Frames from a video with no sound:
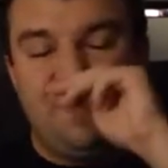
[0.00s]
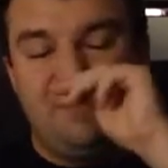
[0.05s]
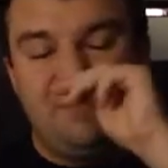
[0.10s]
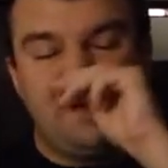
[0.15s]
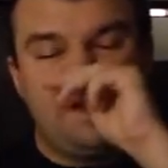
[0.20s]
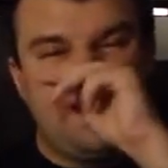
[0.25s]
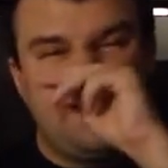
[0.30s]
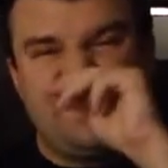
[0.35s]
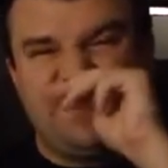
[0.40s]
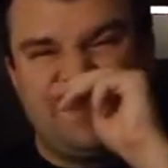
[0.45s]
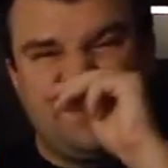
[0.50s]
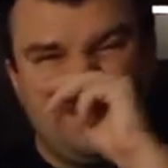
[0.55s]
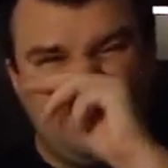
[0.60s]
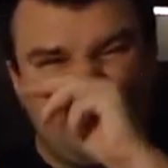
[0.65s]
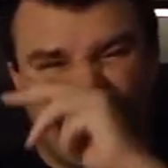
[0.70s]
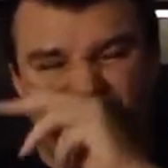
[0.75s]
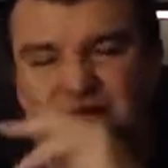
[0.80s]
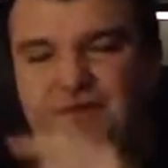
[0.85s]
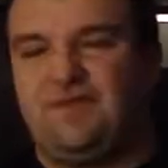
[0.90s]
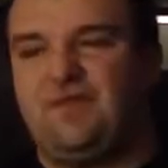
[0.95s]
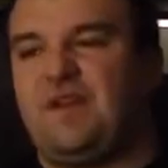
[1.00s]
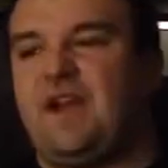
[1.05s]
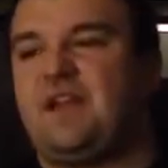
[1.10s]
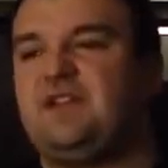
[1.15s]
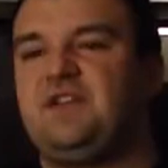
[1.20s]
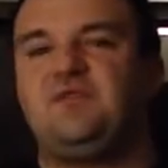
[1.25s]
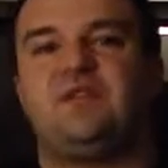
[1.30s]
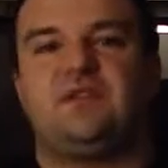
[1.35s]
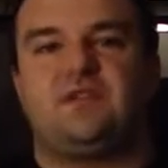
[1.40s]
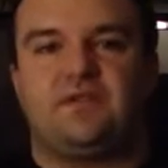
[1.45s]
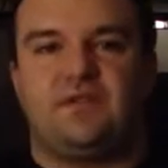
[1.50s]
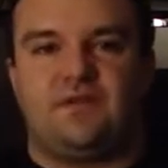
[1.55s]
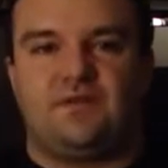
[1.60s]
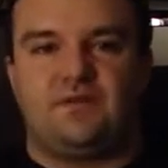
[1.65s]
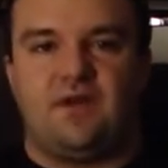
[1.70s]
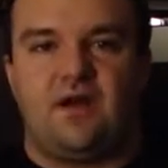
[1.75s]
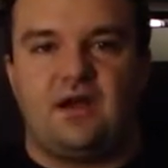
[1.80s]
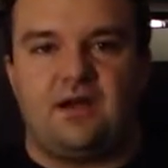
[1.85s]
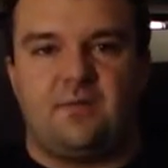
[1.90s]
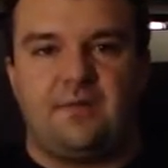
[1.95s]
But I guess this is a good venue to
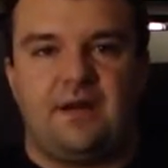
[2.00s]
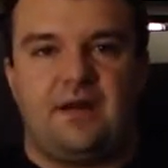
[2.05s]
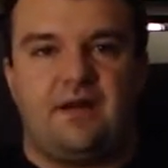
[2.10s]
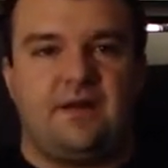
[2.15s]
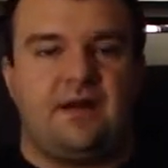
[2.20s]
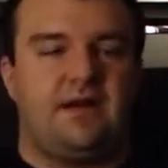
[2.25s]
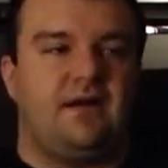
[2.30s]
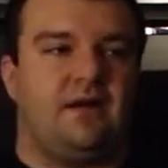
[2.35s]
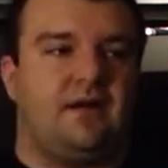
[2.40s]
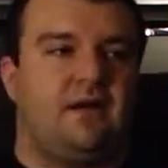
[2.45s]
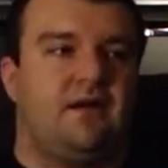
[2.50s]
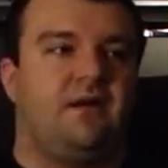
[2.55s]
talk about it.